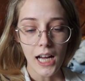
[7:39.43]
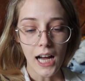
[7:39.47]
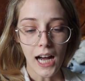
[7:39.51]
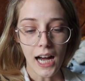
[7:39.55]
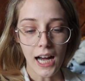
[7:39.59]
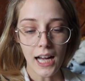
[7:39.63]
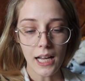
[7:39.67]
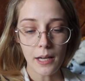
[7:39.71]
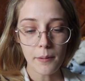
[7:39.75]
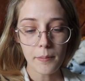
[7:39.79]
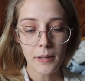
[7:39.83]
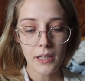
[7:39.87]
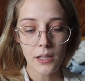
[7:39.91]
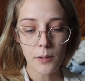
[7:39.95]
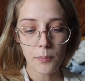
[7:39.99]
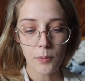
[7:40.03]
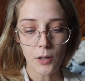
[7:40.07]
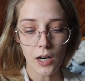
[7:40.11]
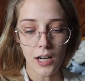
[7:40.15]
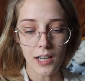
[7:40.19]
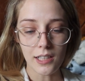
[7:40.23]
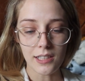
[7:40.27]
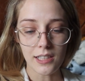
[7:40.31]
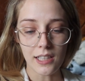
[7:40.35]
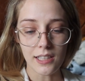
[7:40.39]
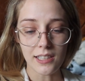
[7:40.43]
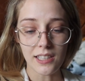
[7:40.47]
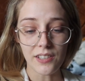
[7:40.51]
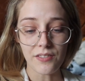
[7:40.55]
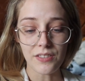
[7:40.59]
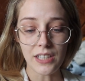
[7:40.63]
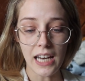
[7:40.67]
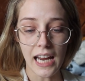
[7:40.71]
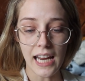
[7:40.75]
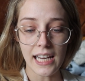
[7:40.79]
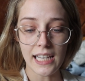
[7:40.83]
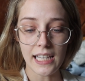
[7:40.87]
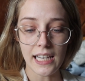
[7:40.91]
I am in the process of
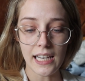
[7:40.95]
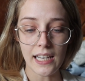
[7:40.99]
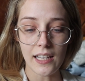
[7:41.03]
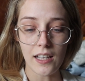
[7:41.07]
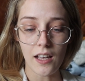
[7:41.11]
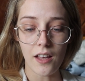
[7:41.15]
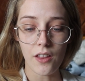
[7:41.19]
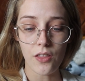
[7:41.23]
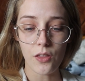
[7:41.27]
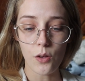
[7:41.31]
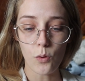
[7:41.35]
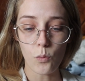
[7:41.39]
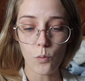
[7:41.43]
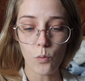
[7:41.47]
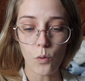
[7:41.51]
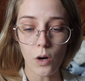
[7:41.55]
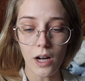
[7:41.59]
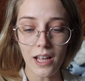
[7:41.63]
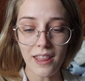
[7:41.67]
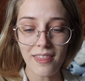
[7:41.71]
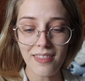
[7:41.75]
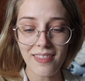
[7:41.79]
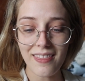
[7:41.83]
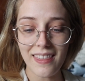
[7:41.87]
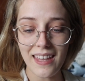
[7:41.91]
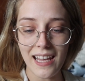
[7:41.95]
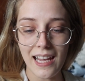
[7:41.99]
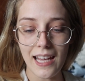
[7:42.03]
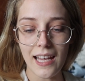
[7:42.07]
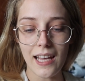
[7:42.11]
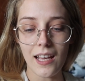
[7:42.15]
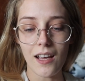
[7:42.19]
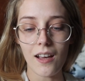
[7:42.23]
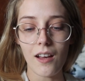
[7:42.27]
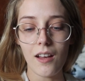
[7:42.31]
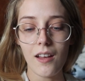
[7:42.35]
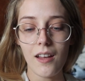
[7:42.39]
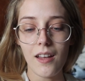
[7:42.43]
taking the one
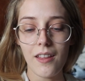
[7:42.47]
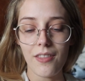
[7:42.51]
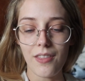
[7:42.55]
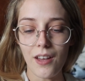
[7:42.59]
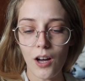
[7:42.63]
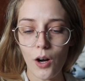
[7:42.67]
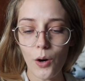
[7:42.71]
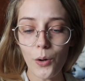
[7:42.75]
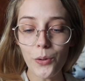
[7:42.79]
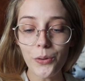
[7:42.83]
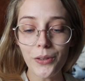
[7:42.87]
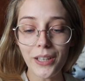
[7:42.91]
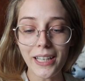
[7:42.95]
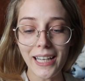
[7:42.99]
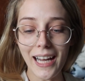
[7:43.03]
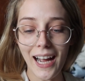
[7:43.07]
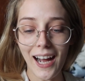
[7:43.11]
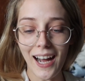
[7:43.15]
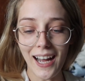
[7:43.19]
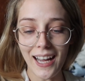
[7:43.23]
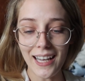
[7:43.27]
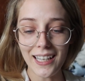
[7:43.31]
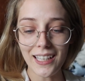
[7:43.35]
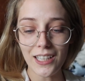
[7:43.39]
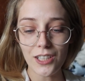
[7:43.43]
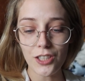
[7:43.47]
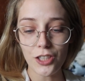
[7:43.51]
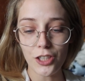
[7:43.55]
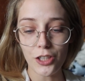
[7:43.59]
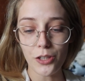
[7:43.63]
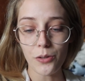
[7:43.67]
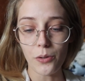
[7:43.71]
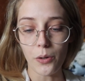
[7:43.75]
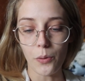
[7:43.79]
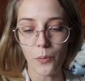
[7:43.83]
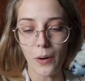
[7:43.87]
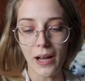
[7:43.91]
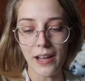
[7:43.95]
thing that only I can
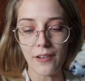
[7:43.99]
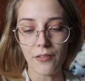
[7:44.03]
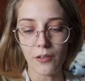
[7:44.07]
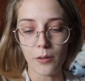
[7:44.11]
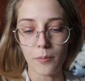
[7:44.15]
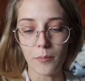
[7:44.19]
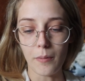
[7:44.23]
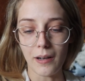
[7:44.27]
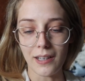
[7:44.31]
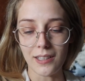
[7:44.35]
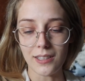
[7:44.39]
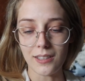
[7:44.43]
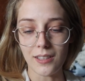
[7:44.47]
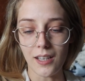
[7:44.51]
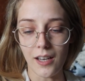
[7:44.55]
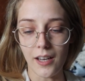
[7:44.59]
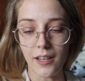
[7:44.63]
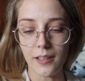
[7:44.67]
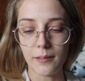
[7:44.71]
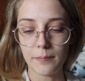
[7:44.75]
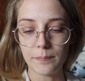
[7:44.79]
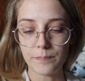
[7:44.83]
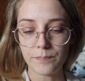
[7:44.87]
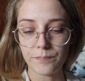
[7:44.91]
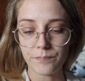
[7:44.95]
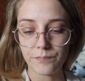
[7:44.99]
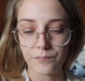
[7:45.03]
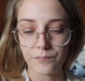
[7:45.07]
do away from my son.